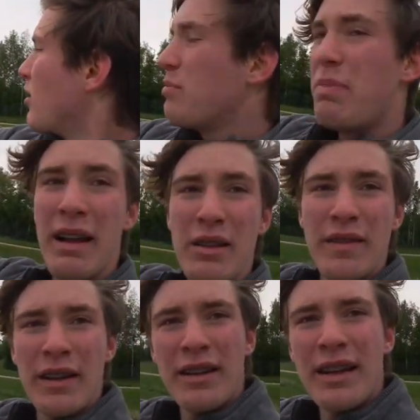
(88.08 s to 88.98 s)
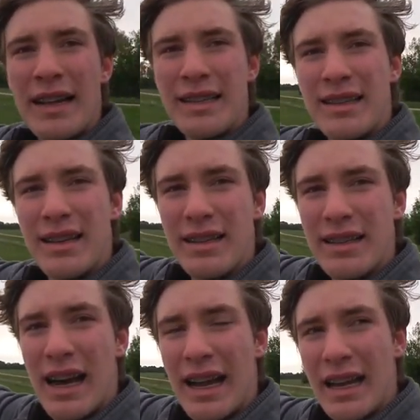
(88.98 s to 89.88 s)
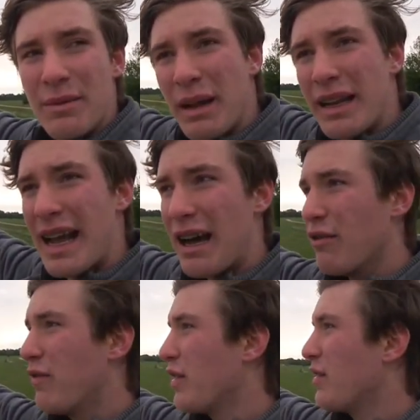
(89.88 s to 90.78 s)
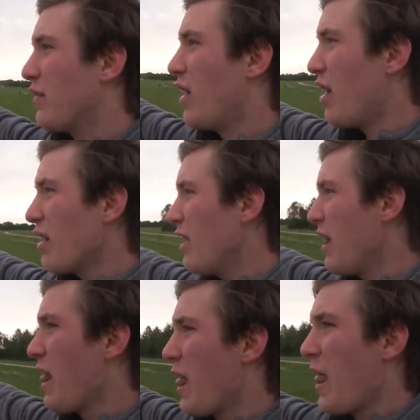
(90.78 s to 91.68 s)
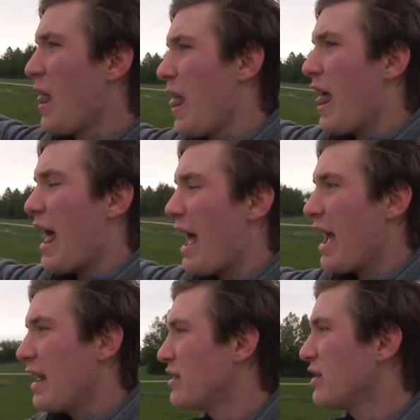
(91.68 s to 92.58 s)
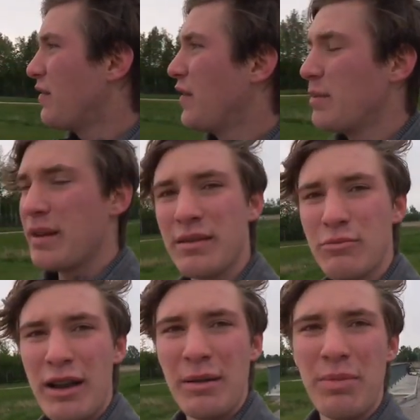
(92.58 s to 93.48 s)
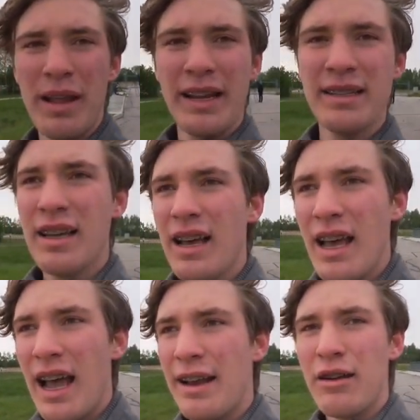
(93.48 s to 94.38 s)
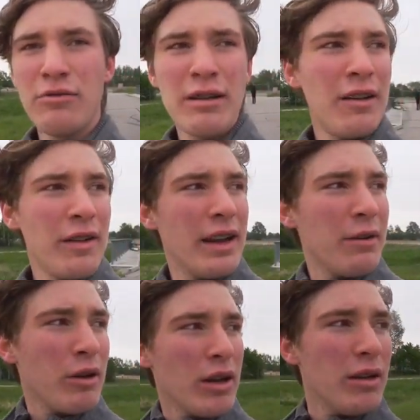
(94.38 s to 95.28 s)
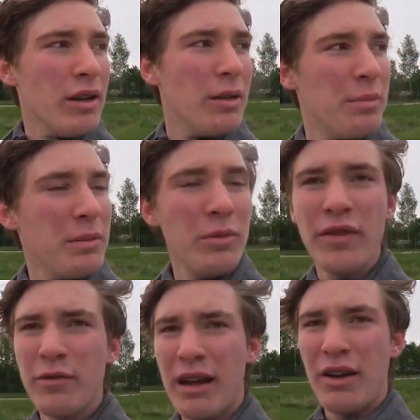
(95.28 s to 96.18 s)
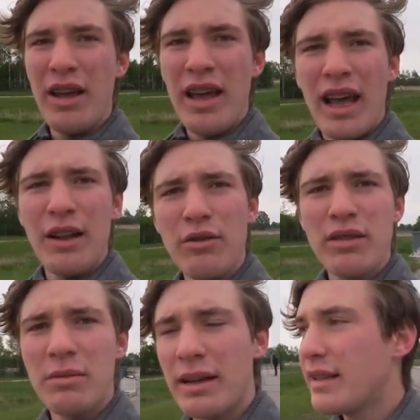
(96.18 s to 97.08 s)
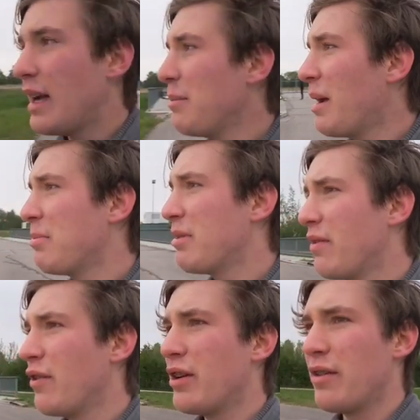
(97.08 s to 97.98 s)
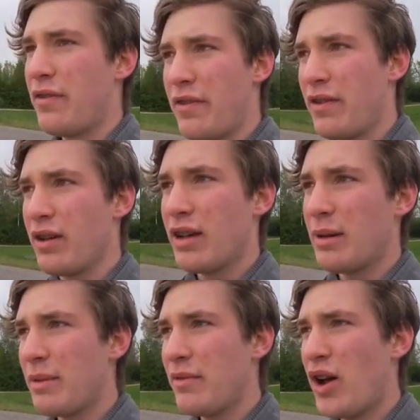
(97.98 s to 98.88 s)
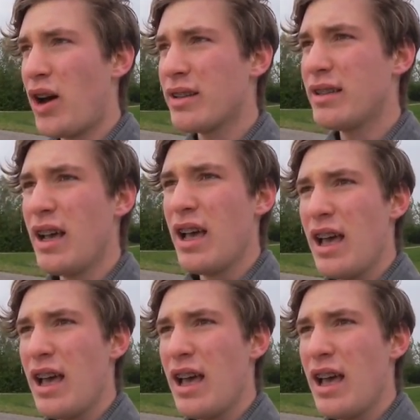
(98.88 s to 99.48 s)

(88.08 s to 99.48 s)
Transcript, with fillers: those planes over there in the nice sky coming down for the vlog and just filming some random planes. And around here we're gonna be moving around and doing some nice time lapses for the coming vlogs